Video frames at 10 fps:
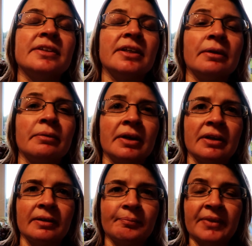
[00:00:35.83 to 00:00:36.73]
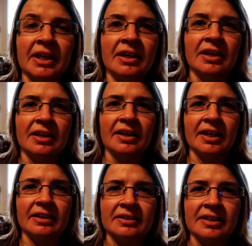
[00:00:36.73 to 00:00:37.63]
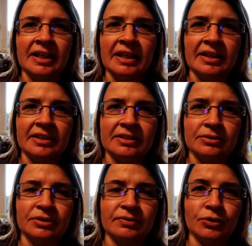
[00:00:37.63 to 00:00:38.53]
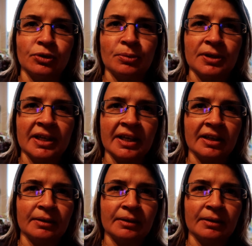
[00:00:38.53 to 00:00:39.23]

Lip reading: So yeah, today is sort of a normal day.